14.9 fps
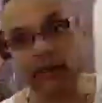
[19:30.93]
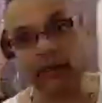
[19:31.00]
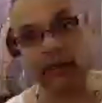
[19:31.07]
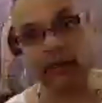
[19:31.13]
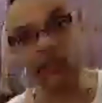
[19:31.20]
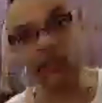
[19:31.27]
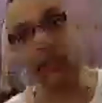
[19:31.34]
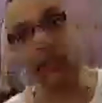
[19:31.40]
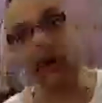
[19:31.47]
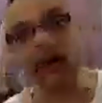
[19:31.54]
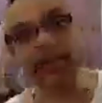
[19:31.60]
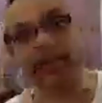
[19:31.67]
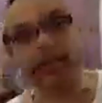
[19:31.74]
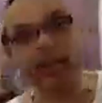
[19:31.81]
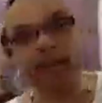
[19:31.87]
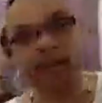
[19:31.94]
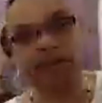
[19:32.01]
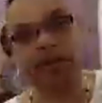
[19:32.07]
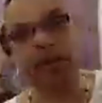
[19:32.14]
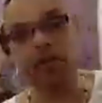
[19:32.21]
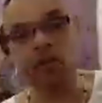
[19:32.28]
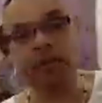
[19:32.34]
will respond and then
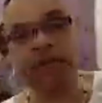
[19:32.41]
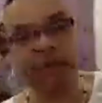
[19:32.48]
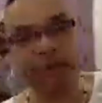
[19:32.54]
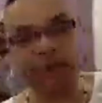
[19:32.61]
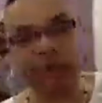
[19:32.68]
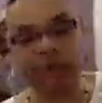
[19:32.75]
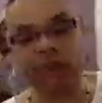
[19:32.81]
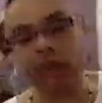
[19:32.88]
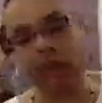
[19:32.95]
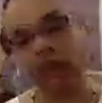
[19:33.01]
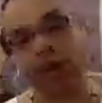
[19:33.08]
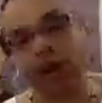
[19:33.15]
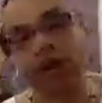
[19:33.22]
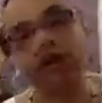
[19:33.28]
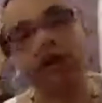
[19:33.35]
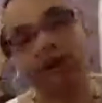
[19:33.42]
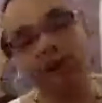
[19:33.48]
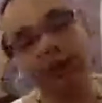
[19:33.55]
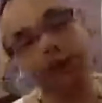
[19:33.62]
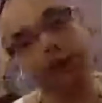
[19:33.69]
put limitations upon you.